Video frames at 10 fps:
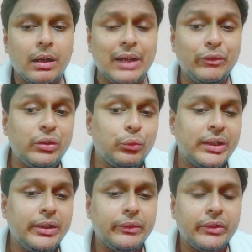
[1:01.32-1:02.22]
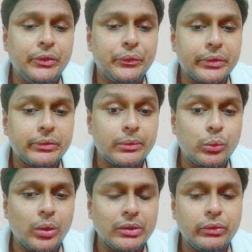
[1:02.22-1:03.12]
I was very interested
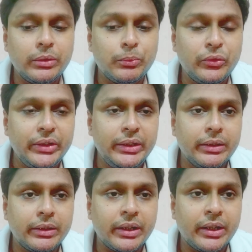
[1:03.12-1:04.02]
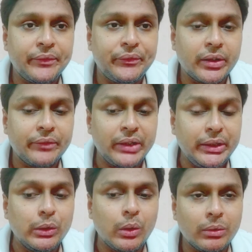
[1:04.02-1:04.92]
to watch this movie for a
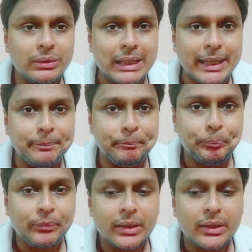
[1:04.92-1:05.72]
very long time,